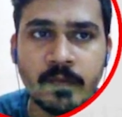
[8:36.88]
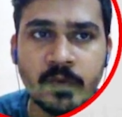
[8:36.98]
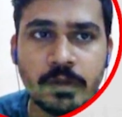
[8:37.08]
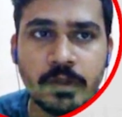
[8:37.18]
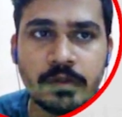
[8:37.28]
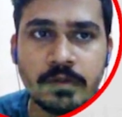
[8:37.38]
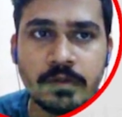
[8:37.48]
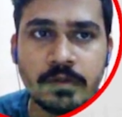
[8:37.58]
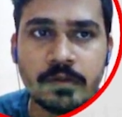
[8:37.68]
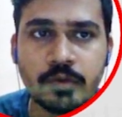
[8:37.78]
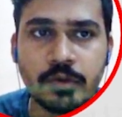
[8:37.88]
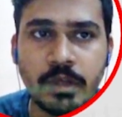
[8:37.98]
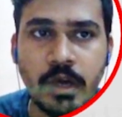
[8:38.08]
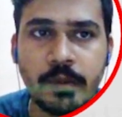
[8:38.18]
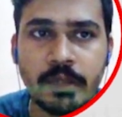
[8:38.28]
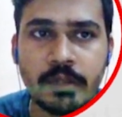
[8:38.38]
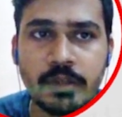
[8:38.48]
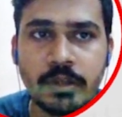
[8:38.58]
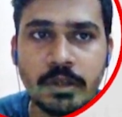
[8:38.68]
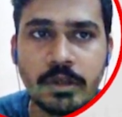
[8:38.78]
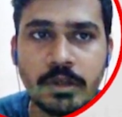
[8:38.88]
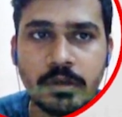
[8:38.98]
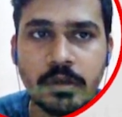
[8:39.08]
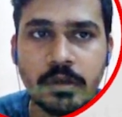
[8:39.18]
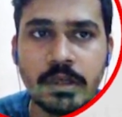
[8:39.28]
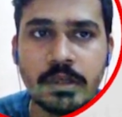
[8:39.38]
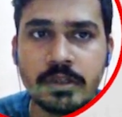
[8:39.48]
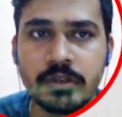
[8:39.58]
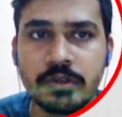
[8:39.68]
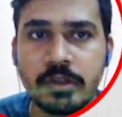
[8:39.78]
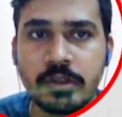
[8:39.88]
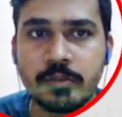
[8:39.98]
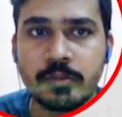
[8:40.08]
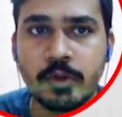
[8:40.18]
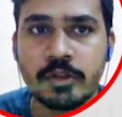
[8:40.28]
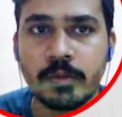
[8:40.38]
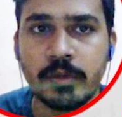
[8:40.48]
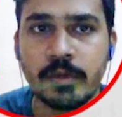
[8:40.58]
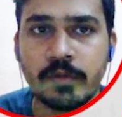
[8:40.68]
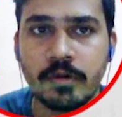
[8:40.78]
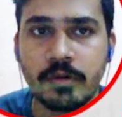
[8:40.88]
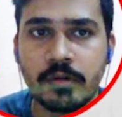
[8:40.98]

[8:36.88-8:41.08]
Okay, so the application layer is responsible for